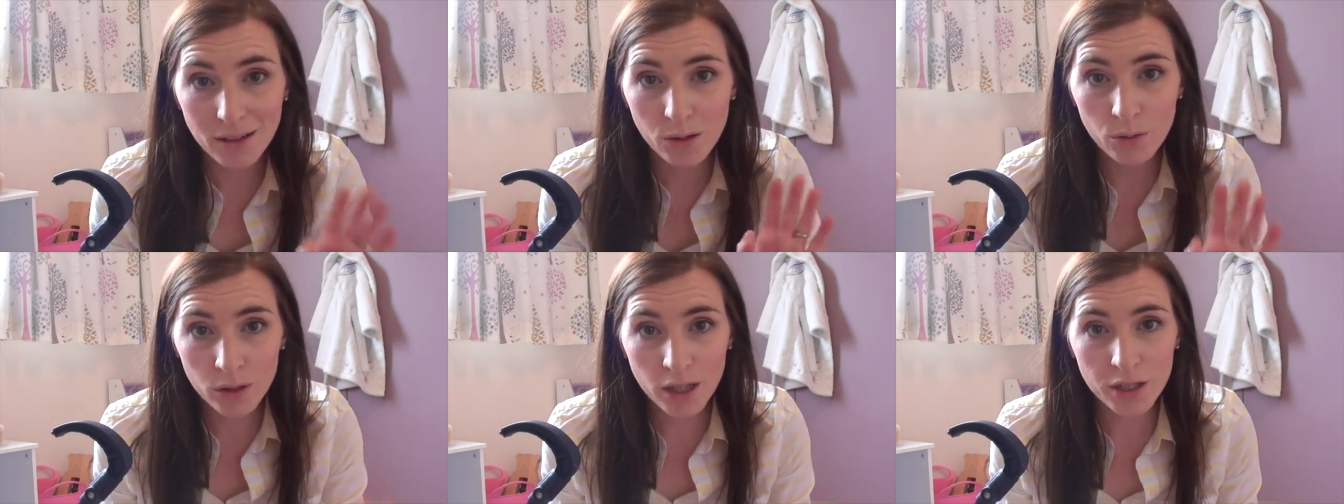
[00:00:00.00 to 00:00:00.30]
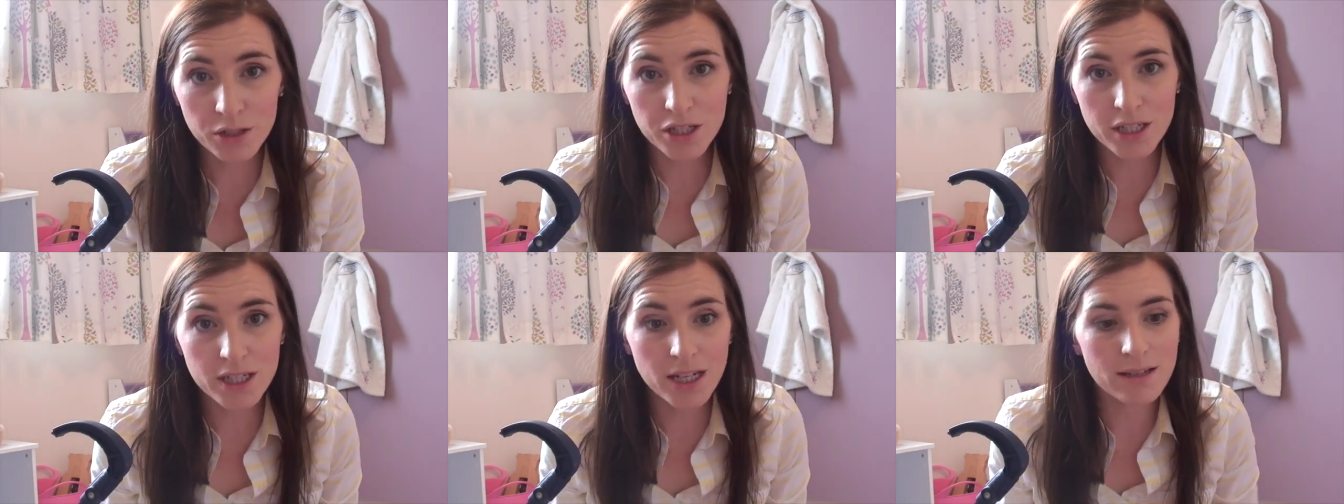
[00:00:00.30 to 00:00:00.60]

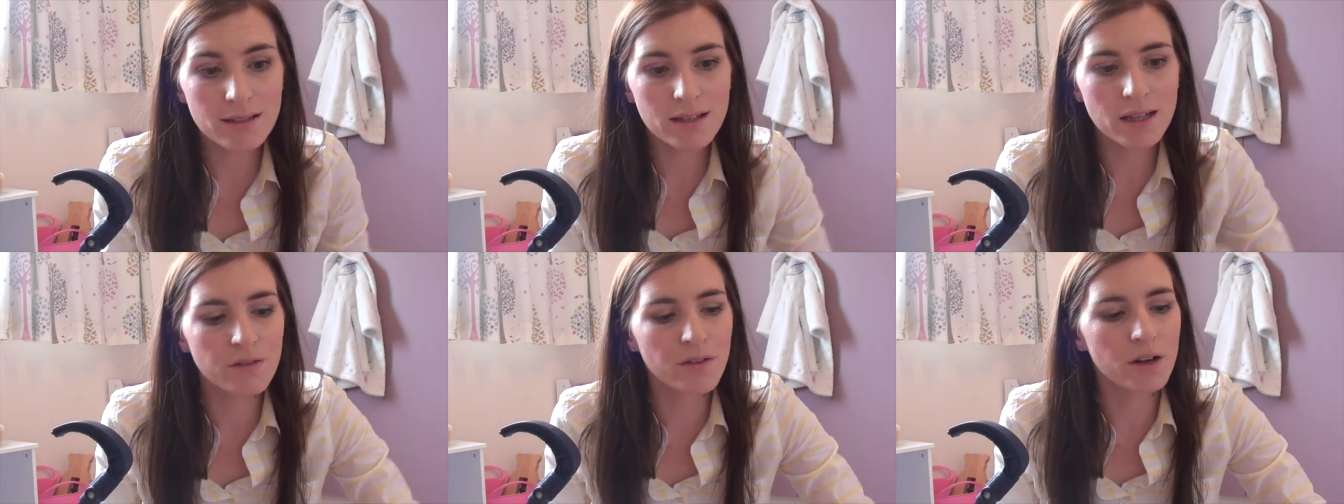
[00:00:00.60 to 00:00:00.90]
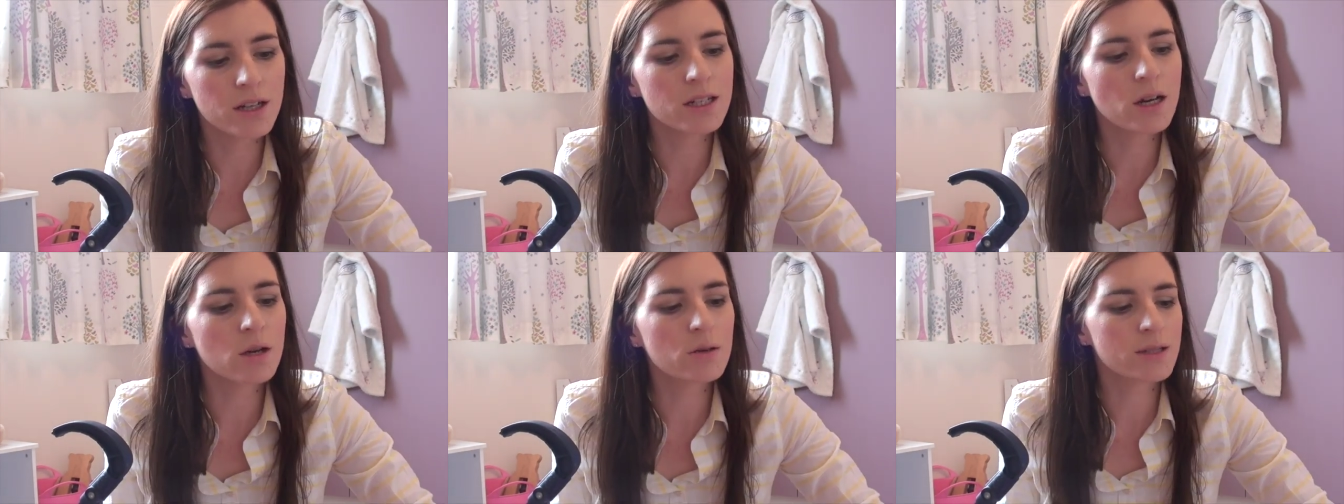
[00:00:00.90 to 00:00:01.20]
although she does love
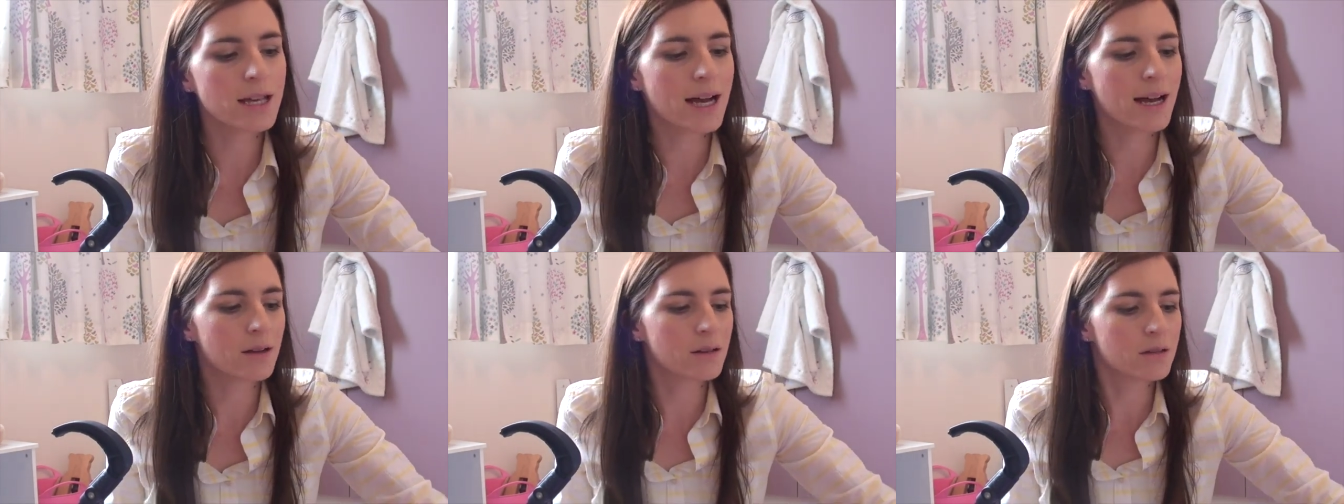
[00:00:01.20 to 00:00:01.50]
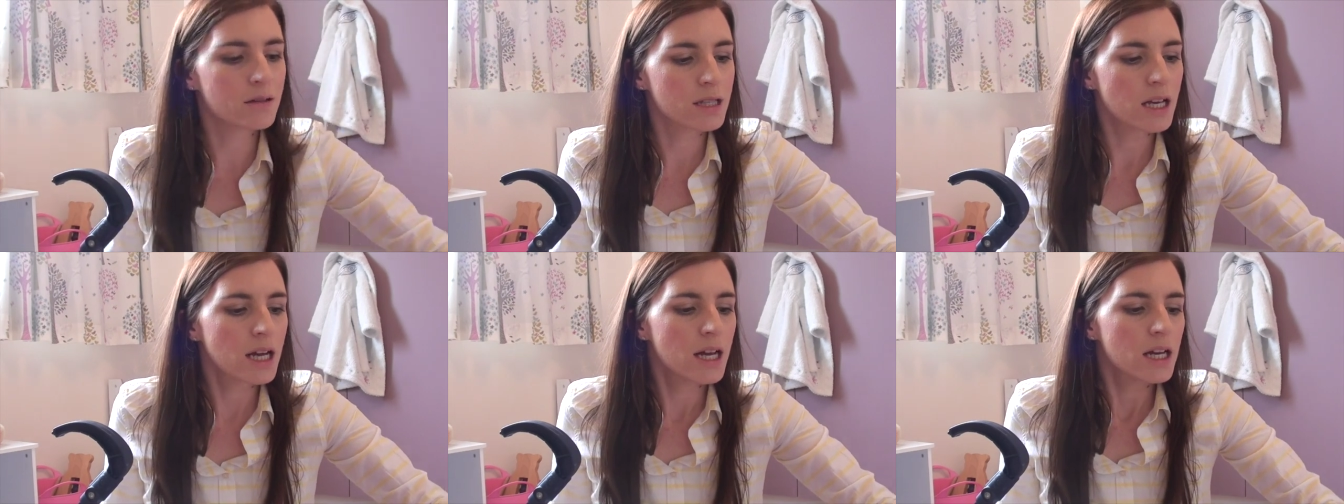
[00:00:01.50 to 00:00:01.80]
her doll's
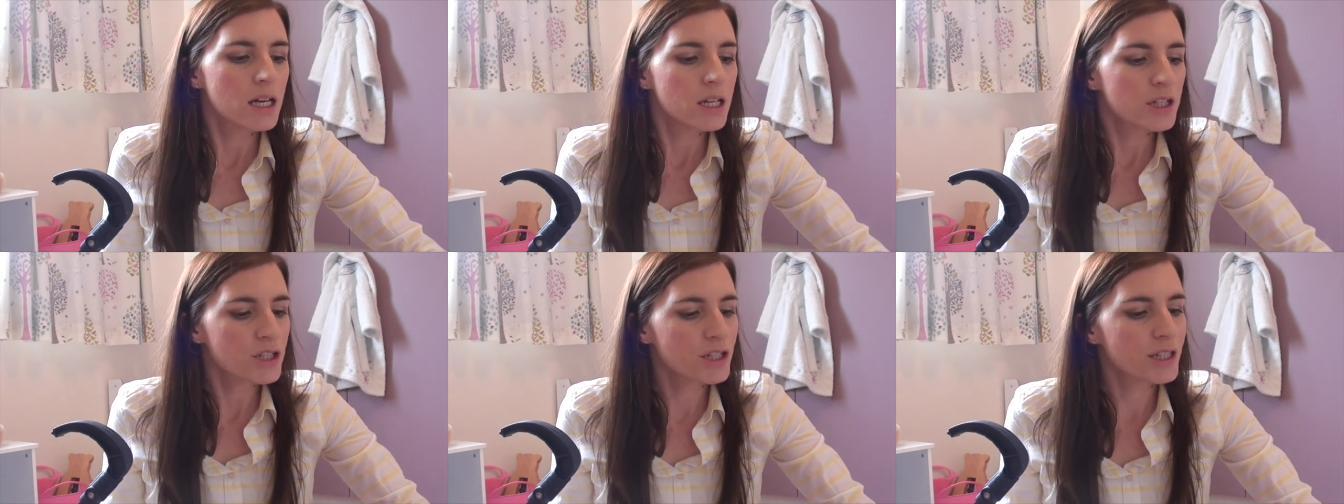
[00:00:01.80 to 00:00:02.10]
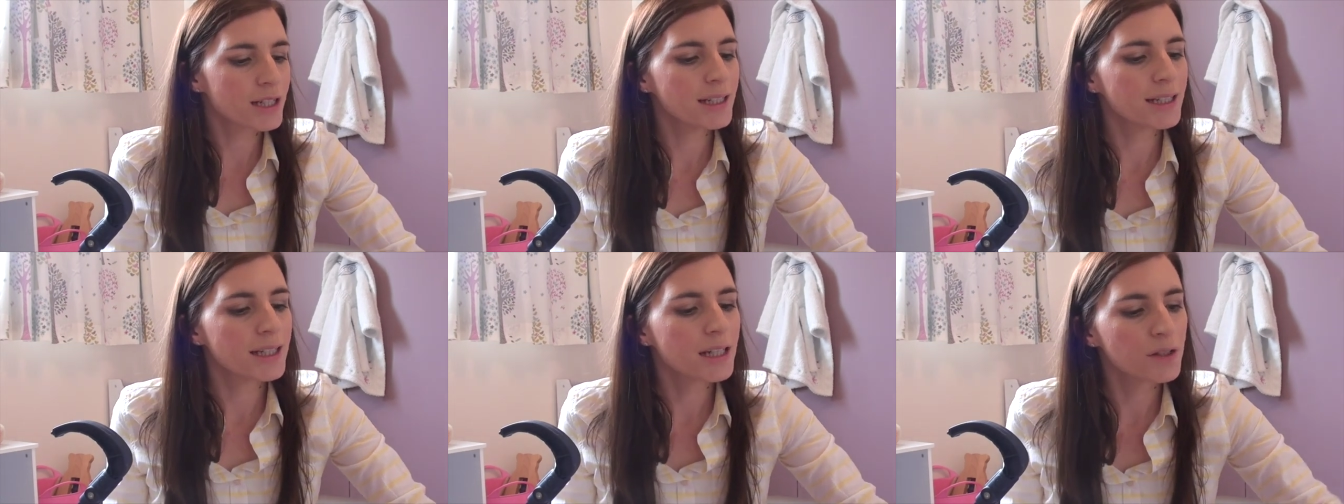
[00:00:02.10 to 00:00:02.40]
house,
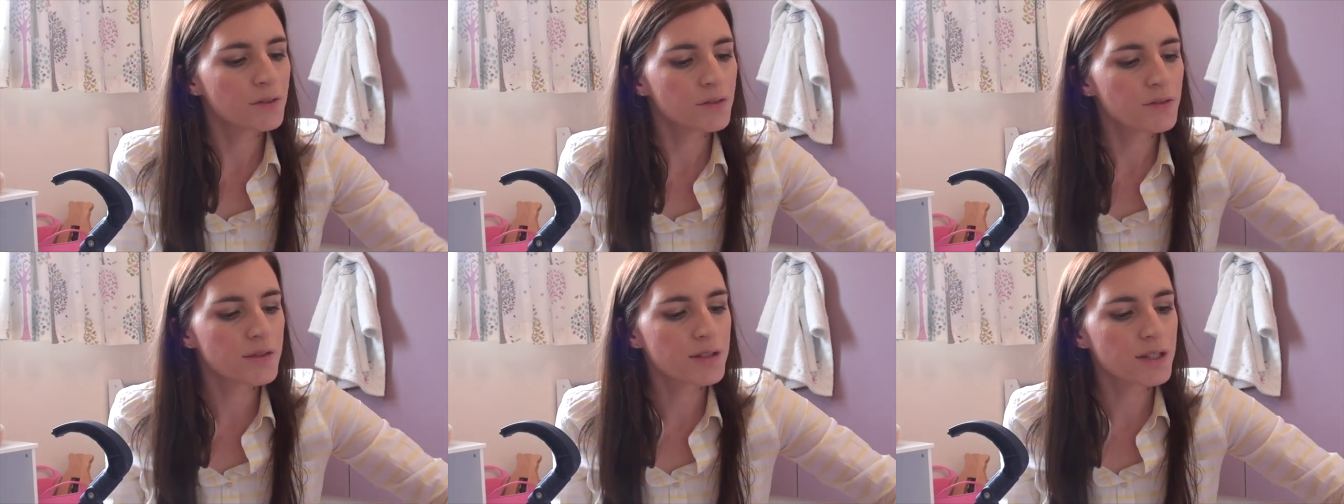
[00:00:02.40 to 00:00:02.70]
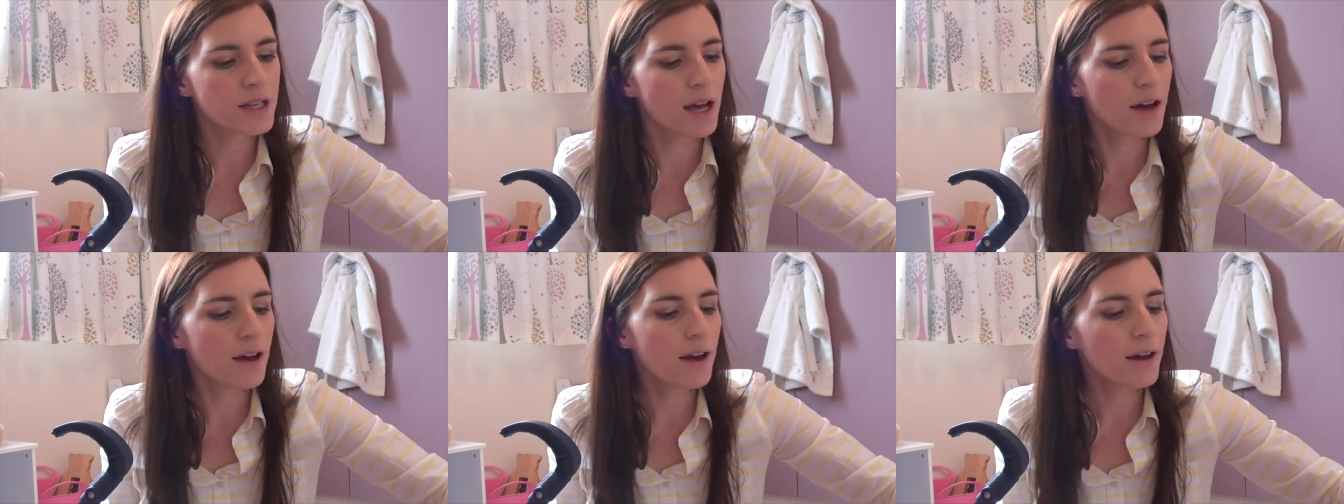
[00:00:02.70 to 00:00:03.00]
she
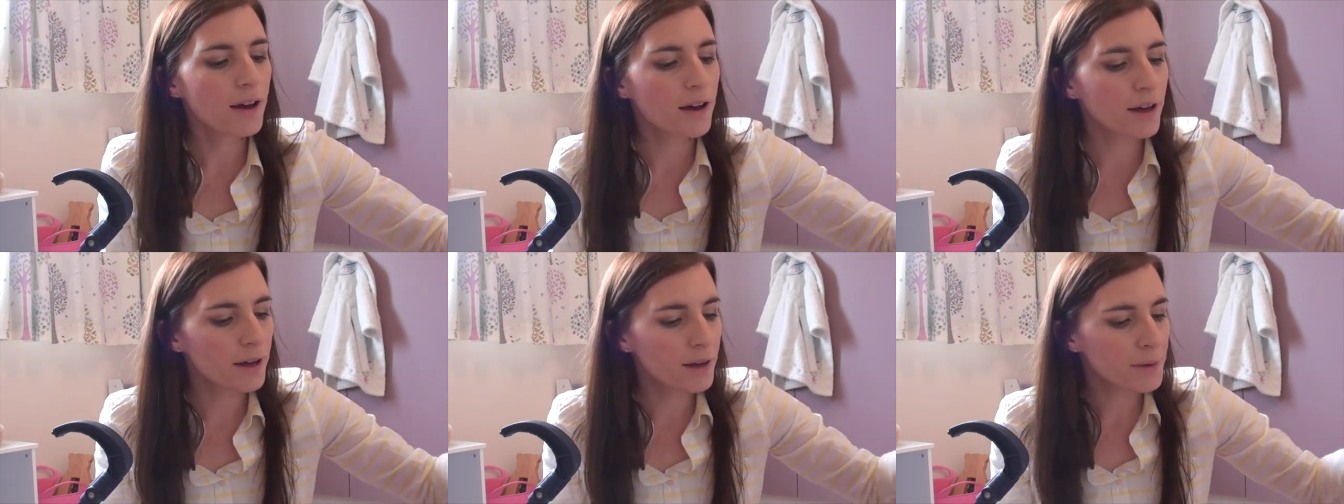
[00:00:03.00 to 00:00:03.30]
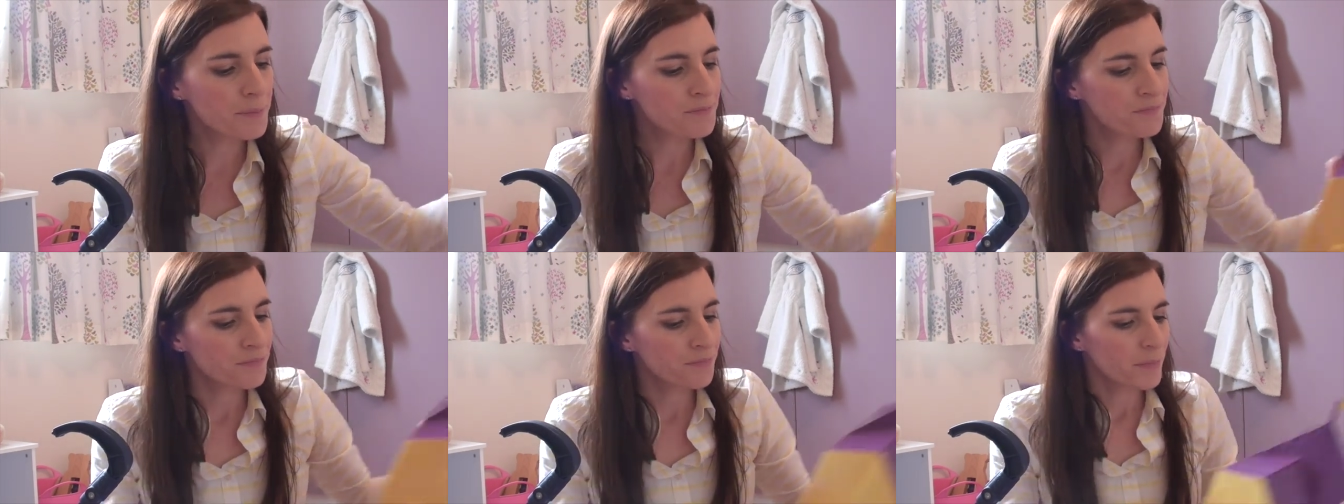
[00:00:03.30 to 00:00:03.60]
loves
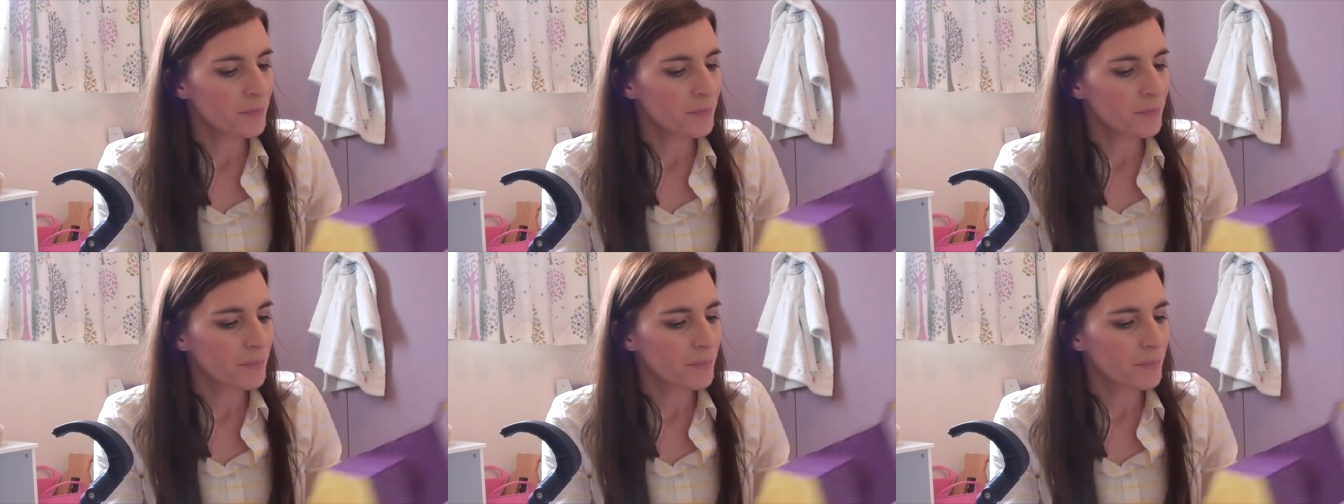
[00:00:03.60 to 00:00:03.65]
her